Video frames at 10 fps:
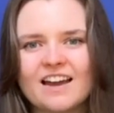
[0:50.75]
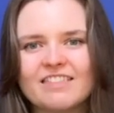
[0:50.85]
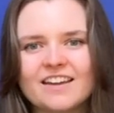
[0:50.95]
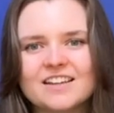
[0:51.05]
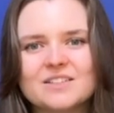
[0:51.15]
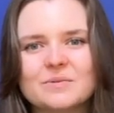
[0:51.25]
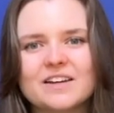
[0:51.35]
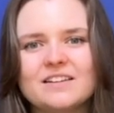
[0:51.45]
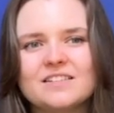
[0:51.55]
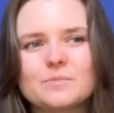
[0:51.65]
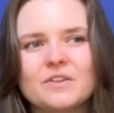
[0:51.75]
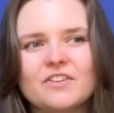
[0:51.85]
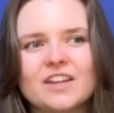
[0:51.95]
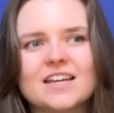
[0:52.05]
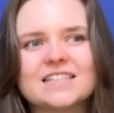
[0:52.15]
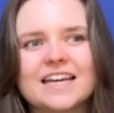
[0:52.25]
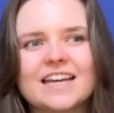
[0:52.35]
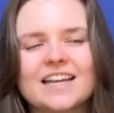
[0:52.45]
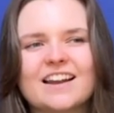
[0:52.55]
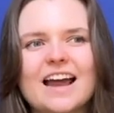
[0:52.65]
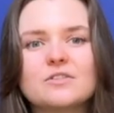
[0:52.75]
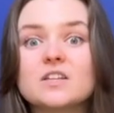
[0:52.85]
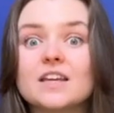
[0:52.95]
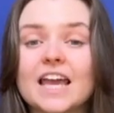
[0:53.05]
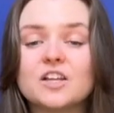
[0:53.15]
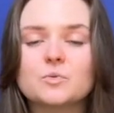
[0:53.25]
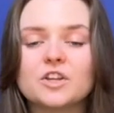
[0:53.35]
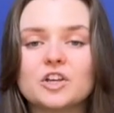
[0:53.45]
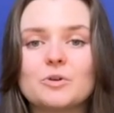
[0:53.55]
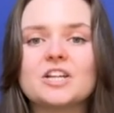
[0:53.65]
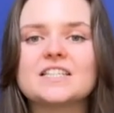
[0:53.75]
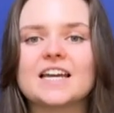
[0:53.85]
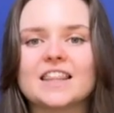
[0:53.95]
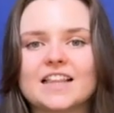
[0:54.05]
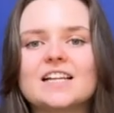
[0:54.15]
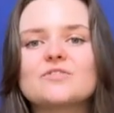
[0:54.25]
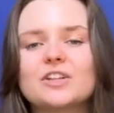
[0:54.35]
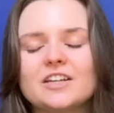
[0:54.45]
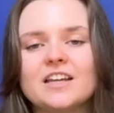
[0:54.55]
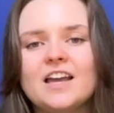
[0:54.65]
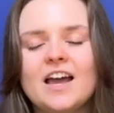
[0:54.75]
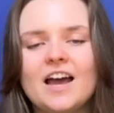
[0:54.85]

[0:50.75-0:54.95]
I think as well has been really exciting and how to engage with the community I think that's really